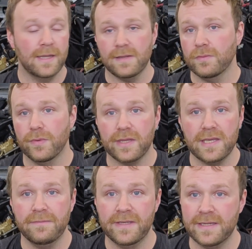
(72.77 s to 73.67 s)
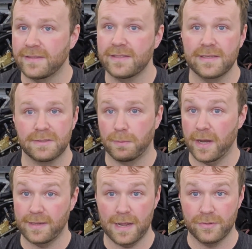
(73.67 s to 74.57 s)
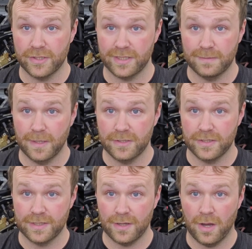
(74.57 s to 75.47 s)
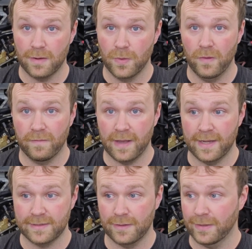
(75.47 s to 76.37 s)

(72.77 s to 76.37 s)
Even with EVs, these things break down just as much as automotive guys.